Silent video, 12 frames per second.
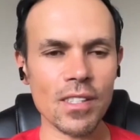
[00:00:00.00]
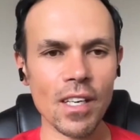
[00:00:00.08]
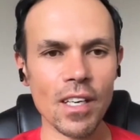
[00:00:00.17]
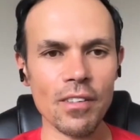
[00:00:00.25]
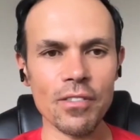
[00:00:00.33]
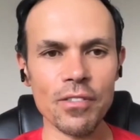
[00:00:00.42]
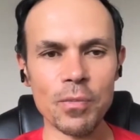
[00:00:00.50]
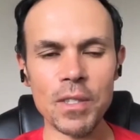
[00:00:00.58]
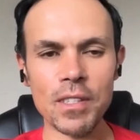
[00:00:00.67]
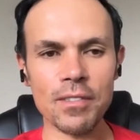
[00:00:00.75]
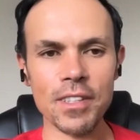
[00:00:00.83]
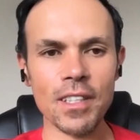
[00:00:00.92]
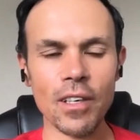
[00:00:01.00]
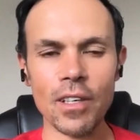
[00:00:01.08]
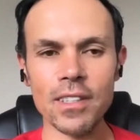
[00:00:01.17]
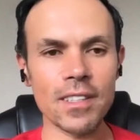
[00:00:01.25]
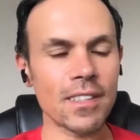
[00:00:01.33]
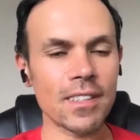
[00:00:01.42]
of specific
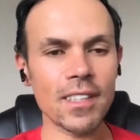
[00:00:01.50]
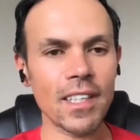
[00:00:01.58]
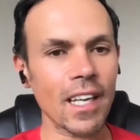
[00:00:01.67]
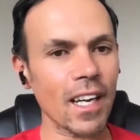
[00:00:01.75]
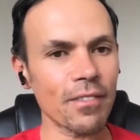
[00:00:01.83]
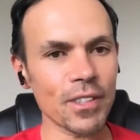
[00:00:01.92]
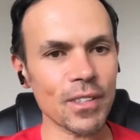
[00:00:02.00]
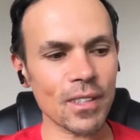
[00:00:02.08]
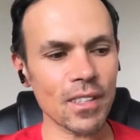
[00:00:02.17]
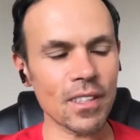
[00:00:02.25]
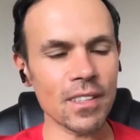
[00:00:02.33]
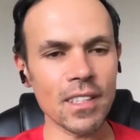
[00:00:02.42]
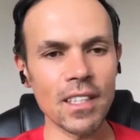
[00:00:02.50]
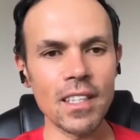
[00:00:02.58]
artistic avatars?